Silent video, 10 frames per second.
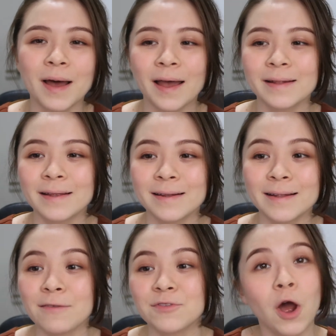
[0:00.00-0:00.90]
I didn't
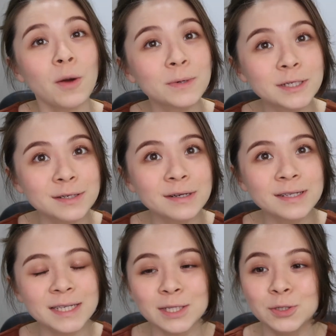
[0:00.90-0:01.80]
have the
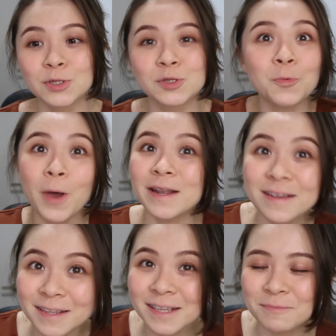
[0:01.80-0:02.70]
opportunity to sweat
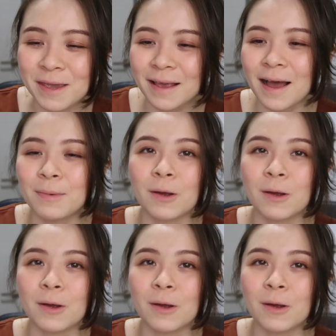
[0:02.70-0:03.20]
in this makeup.